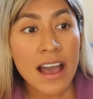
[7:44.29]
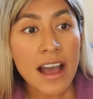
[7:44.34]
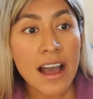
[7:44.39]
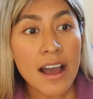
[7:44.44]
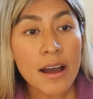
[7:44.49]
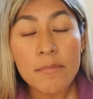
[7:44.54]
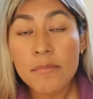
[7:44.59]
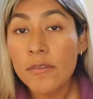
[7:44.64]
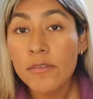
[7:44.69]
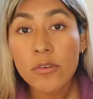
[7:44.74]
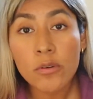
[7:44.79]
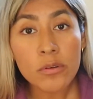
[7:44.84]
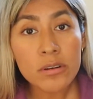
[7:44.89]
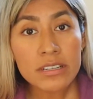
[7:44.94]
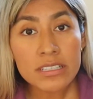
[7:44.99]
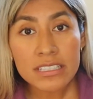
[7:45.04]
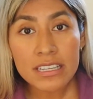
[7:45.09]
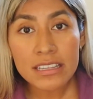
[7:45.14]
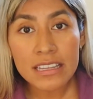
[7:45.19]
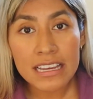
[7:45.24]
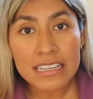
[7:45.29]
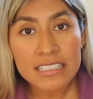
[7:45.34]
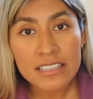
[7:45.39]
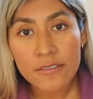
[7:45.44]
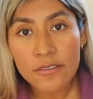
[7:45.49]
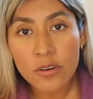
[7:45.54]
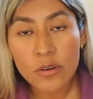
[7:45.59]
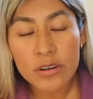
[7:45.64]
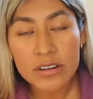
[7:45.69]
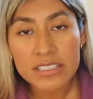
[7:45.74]
Of course she likes it.
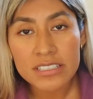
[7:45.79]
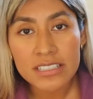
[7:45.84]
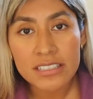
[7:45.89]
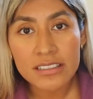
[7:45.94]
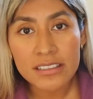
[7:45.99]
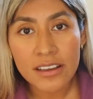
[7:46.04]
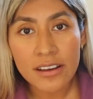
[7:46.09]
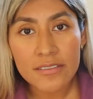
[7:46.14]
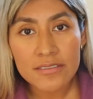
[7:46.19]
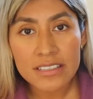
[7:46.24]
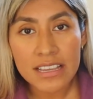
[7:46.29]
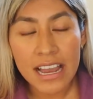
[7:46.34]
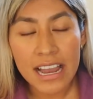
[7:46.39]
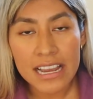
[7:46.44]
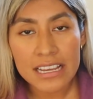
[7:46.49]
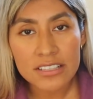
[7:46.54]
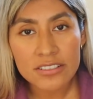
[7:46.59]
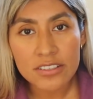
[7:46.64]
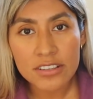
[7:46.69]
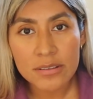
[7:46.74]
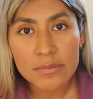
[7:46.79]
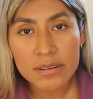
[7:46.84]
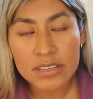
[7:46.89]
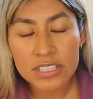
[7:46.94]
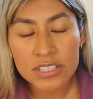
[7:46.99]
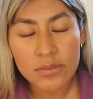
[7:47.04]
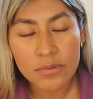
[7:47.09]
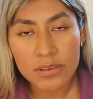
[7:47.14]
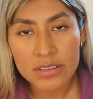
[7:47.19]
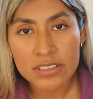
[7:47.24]
Of course she loves ice cream
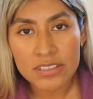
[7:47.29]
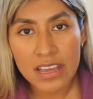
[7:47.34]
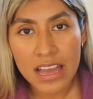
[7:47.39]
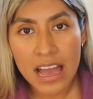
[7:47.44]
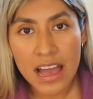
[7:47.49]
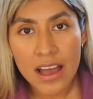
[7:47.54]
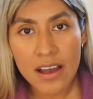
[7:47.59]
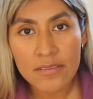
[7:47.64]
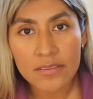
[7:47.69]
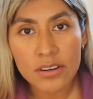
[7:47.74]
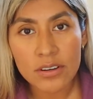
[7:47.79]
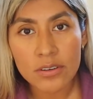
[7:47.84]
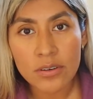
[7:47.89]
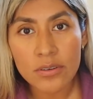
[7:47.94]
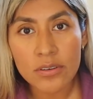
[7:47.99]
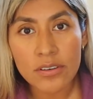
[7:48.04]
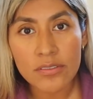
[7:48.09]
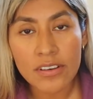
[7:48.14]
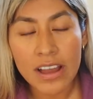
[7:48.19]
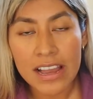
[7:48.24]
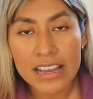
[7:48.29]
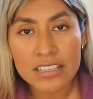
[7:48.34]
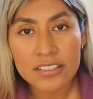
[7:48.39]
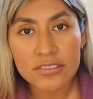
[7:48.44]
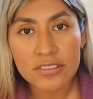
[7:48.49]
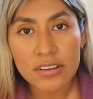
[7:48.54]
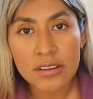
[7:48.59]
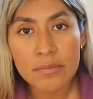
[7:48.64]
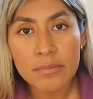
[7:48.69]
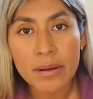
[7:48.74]
and she wants to have a cone of ice
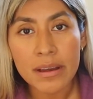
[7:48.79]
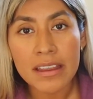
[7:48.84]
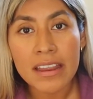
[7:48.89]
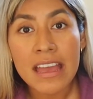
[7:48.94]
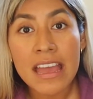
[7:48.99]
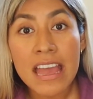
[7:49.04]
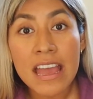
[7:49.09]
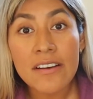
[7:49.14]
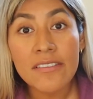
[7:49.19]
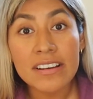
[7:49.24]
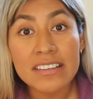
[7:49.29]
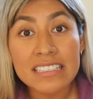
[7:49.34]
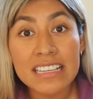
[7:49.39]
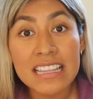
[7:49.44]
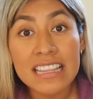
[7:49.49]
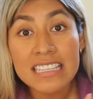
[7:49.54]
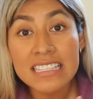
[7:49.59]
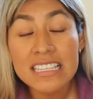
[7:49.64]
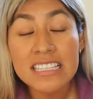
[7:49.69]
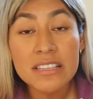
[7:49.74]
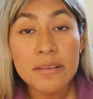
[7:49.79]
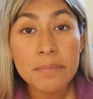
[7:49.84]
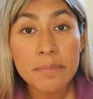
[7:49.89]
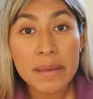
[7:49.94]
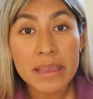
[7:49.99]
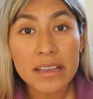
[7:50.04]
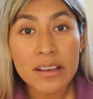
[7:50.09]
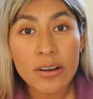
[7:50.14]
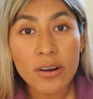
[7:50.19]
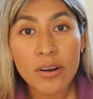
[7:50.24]
cream, but if I say this is a
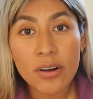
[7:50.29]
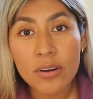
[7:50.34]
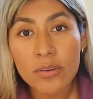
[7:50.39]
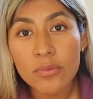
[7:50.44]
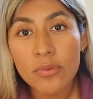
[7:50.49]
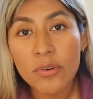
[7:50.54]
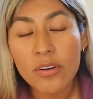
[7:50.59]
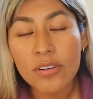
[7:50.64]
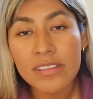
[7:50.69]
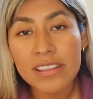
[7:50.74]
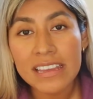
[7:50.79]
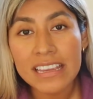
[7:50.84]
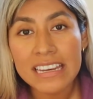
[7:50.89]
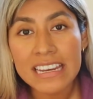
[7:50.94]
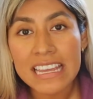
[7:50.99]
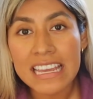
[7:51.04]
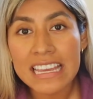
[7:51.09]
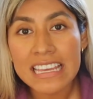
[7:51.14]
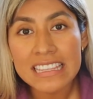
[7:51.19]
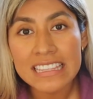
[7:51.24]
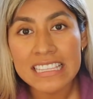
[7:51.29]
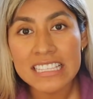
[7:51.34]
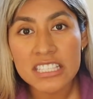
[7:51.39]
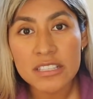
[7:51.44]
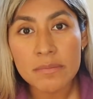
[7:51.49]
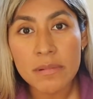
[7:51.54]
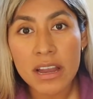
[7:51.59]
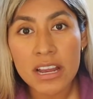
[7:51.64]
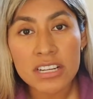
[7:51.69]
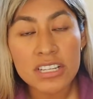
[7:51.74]
big cone, we're only going to eat this
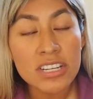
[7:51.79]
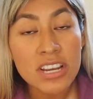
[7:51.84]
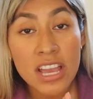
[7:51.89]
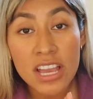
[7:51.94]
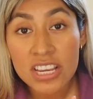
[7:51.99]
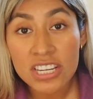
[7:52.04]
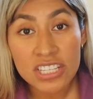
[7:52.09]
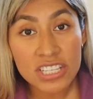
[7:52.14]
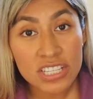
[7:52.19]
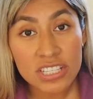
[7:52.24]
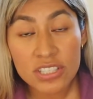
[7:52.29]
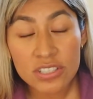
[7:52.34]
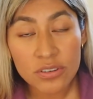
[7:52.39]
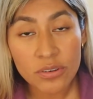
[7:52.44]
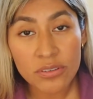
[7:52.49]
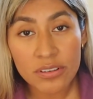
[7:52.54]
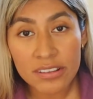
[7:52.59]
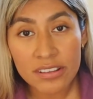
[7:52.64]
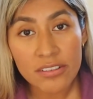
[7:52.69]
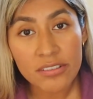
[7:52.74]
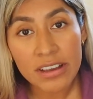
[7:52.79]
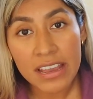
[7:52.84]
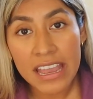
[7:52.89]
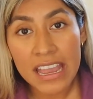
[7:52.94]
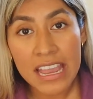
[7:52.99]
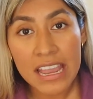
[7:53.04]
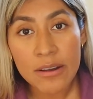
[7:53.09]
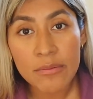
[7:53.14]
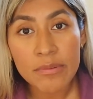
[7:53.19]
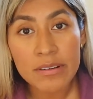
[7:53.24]
much, she's totally
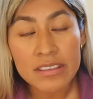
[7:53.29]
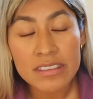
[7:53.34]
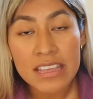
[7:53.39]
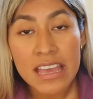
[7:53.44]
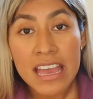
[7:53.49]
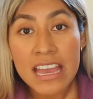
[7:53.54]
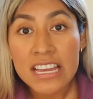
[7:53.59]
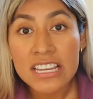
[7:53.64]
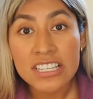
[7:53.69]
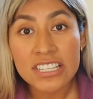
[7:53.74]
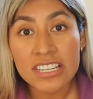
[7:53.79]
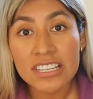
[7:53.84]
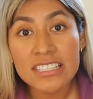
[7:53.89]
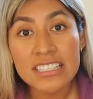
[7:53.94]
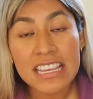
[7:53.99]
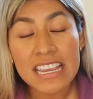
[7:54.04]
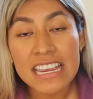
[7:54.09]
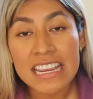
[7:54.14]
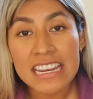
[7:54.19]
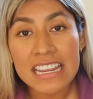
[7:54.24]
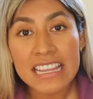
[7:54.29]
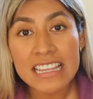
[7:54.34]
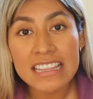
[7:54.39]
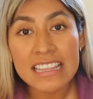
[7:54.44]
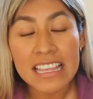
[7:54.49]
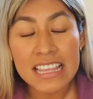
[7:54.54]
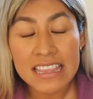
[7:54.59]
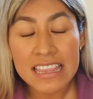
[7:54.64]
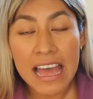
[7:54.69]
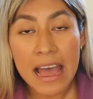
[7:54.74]
okay with just
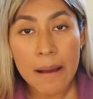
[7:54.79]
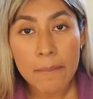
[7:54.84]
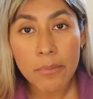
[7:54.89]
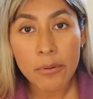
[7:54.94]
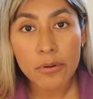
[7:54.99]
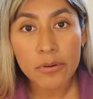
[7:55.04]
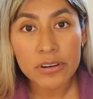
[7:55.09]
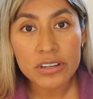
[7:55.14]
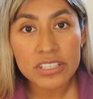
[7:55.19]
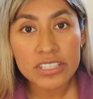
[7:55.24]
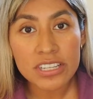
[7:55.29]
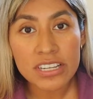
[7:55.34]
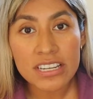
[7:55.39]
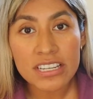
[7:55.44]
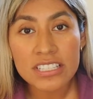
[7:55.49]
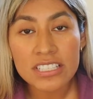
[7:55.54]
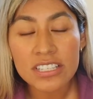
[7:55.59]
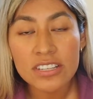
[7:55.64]
eating that portion.